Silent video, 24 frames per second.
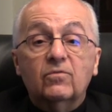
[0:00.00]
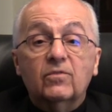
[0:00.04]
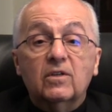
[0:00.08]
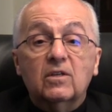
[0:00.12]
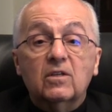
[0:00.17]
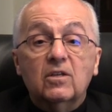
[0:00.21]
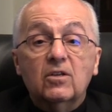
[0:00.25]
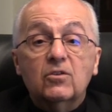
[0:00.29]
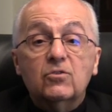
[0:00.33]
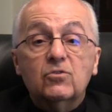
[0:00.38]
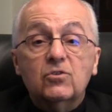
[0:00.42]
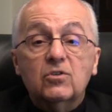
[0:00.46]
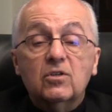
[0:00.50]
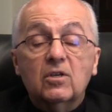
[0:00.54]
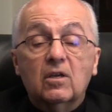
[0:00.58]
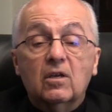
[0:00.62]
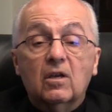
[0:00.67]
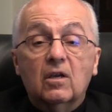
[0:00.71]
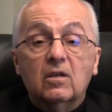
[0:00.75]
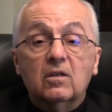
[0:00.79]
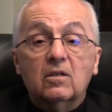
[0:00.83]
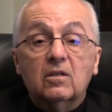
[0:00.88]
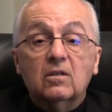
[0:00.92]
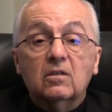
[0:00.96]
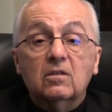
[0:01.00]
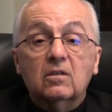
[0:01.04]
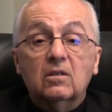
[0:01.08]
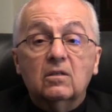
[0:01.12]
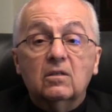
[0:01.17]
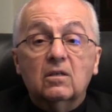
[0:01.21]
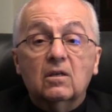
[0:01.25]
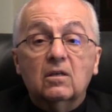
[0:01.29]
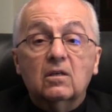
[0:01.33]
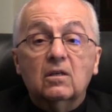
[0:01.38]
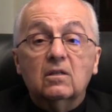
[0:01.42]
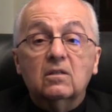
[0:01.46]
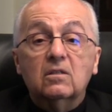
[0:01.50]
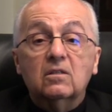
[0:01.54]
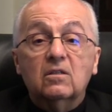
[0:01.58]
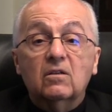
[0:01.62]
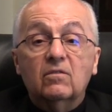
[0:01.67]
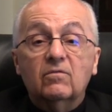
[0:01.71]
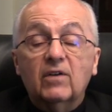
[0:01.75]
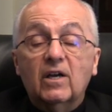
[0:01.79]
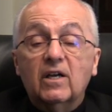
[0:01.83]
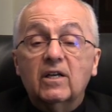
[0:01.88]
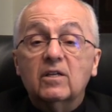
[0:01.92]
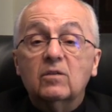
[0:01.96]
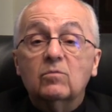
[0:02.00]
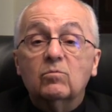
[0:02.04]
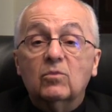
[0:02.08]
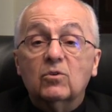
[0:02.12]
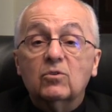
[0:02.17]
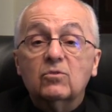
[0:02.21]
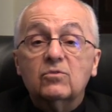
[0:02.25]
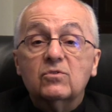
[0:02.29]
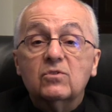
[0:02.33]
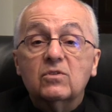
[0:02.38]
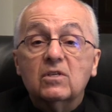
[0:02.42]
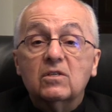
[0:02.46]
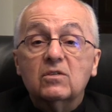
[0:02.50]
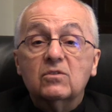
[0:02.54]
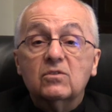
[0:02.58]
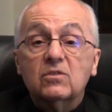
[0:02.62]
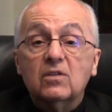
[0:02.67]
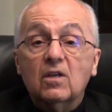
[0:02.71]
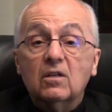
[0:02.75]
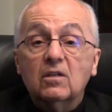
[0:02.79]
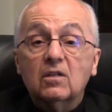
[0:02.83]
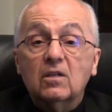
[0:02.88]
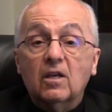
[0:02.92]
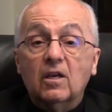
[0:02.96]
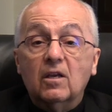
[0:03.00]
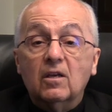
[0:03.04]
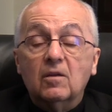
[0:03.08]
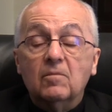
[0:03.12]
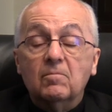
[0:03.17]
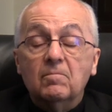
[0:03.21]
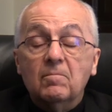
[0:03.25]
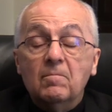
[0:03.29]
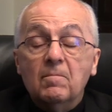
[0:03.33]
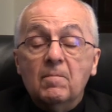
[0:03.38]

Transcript: initiated, Divine Mercy Sunday.